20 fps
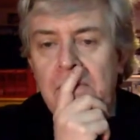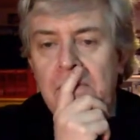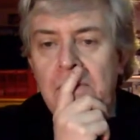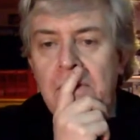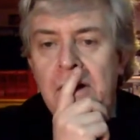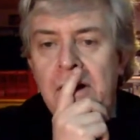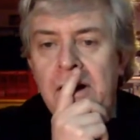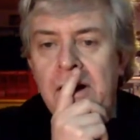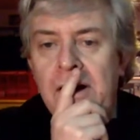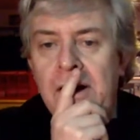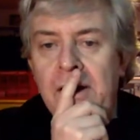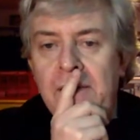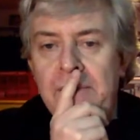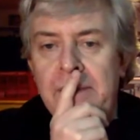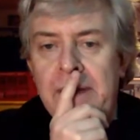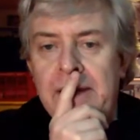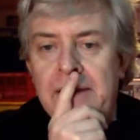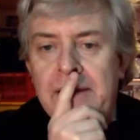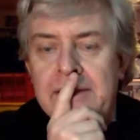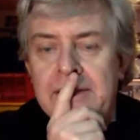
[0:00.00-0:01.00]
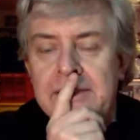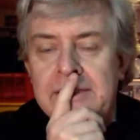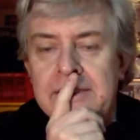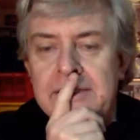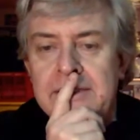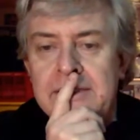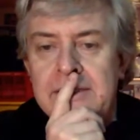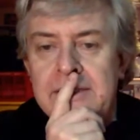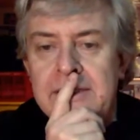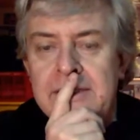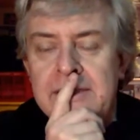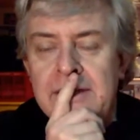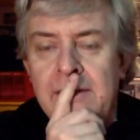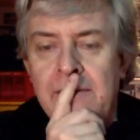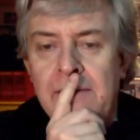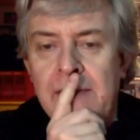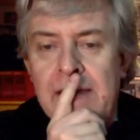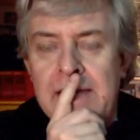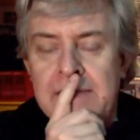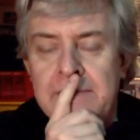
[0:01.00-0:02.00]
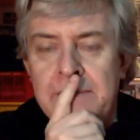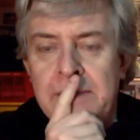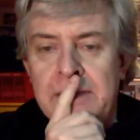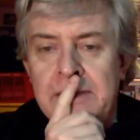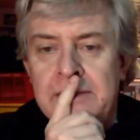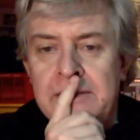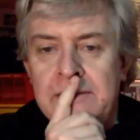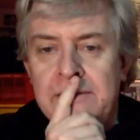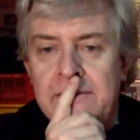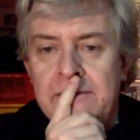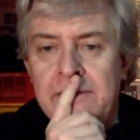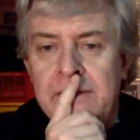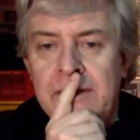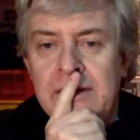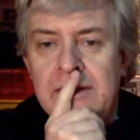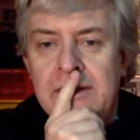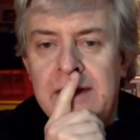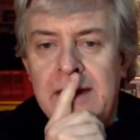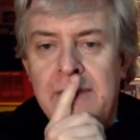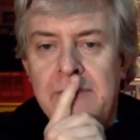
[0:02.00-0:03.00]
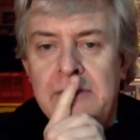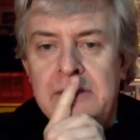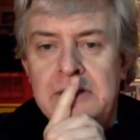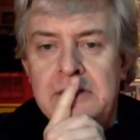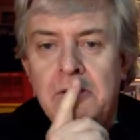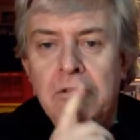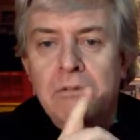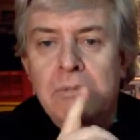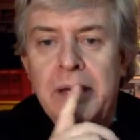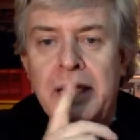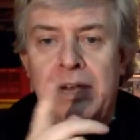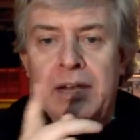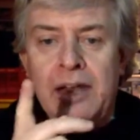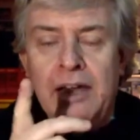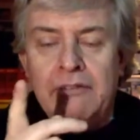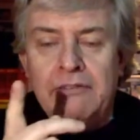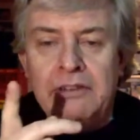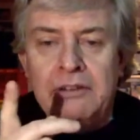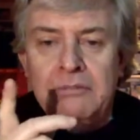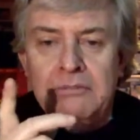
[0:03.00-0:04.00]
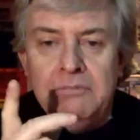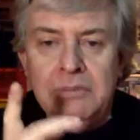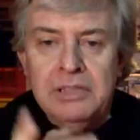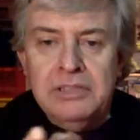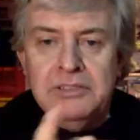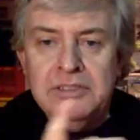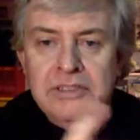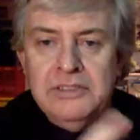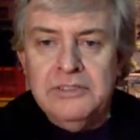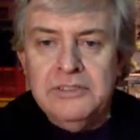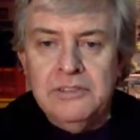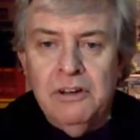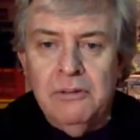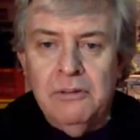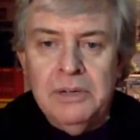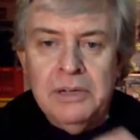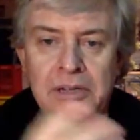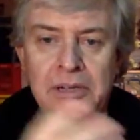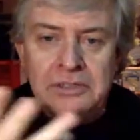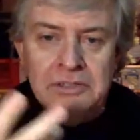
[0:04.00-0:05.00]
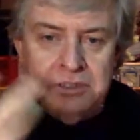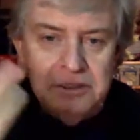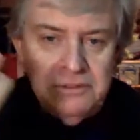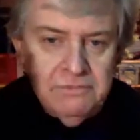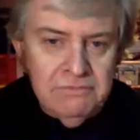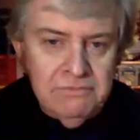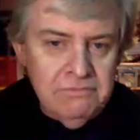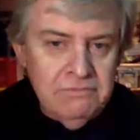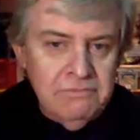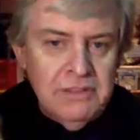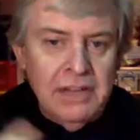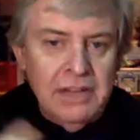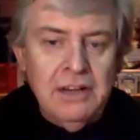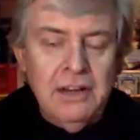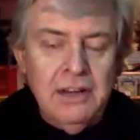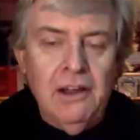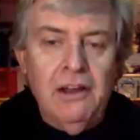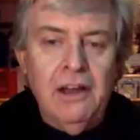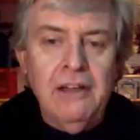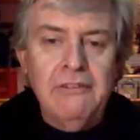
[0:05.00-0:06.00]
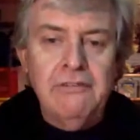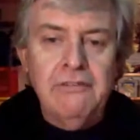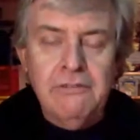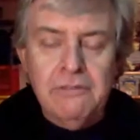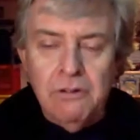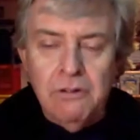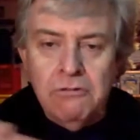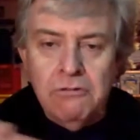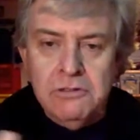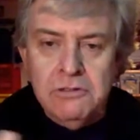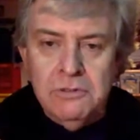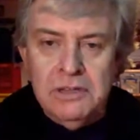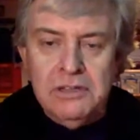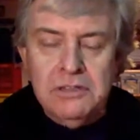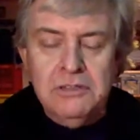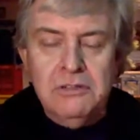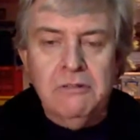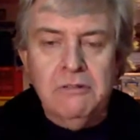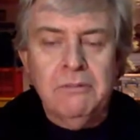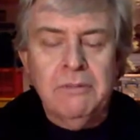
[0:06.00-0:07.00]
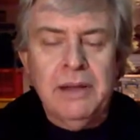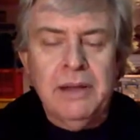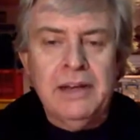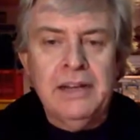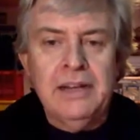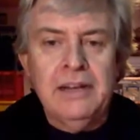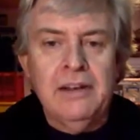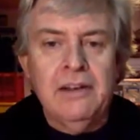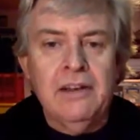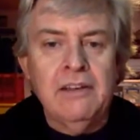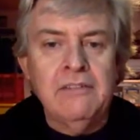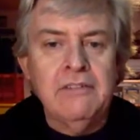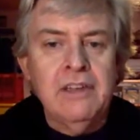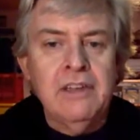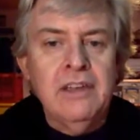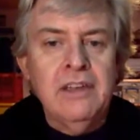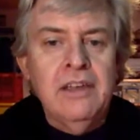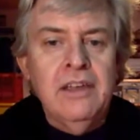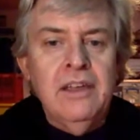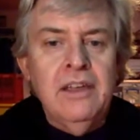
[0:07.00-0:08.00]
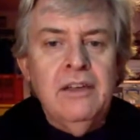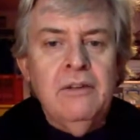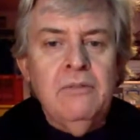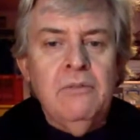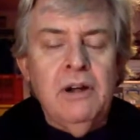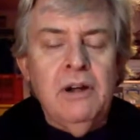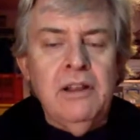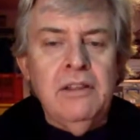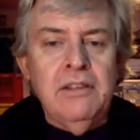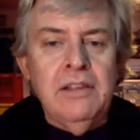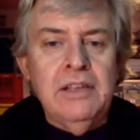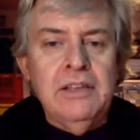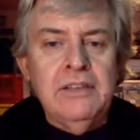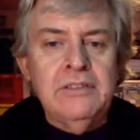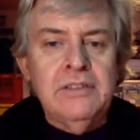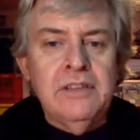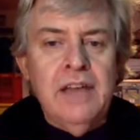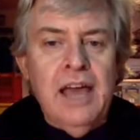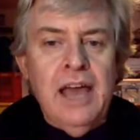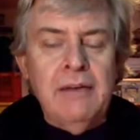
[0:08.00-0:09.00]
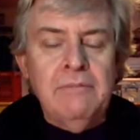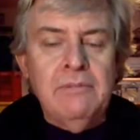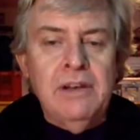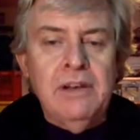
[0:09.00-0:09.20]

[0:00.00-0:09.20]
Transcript: about this whole aspect of, can we talk about love in business, commerce, and life? Of course we can talk about it in life. One of the things that happened